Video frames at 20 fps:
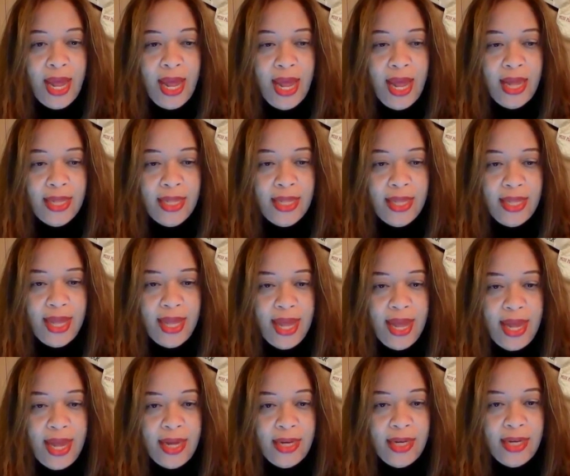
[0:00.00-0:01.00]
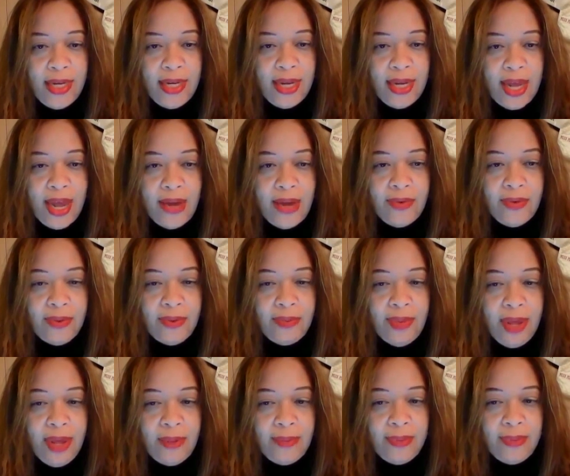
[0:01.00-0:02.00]
And then I
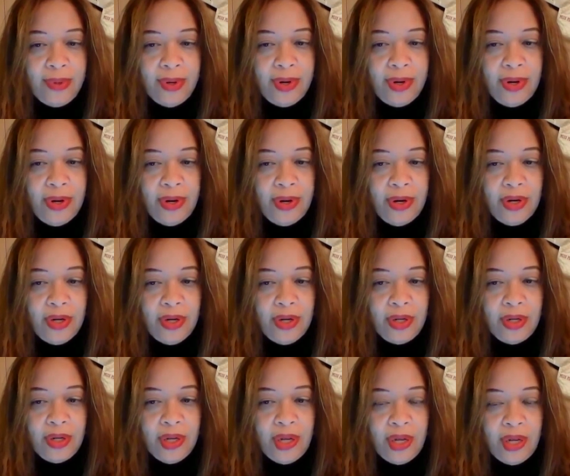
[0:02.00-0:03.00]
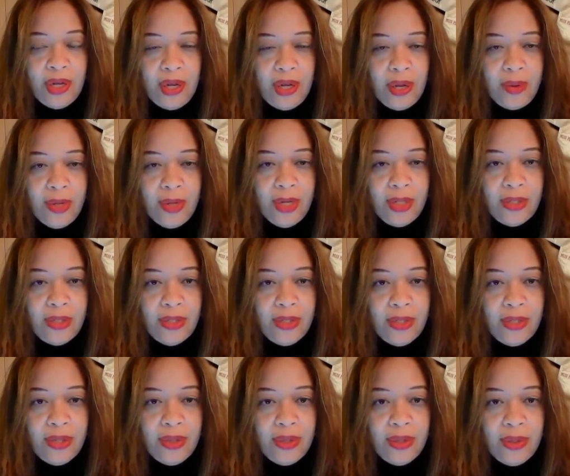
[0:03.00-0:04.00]
remember going
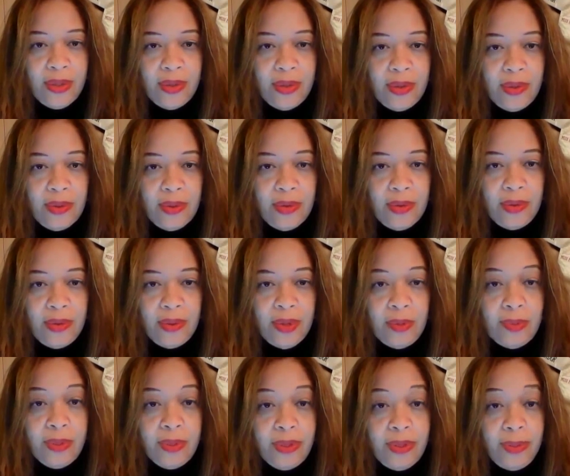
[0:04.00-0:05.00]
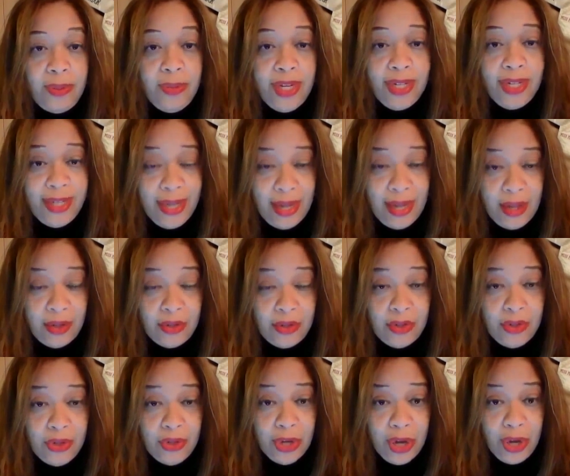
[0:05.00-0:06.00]
to a Bloomingdale's
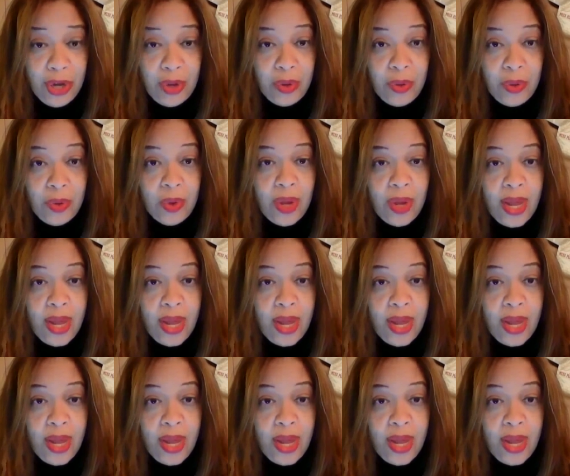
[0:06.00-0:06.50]
show,